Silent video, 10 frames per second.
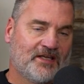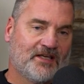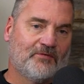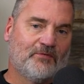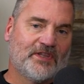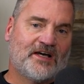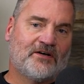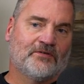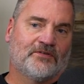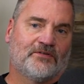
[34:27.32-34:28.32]
And
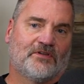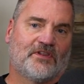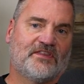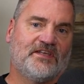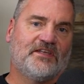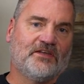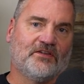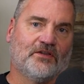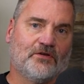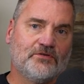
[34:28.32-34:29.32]
without thinking
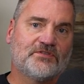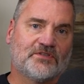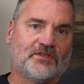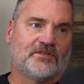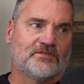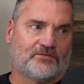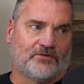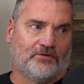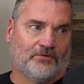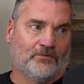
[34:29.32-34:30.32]
those things
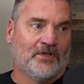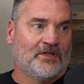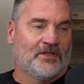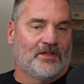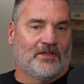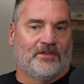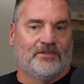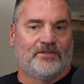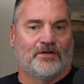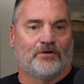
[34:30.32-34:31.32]
through,
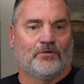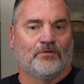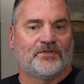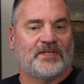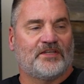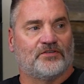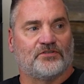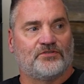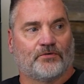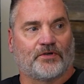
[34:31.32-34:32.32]
they'll take the
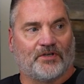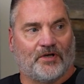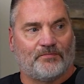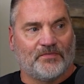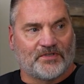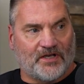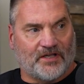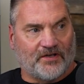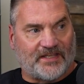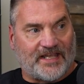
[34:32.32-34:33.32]
shortcut
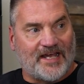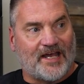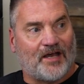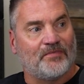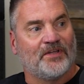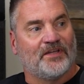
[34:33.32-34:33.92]
on the app,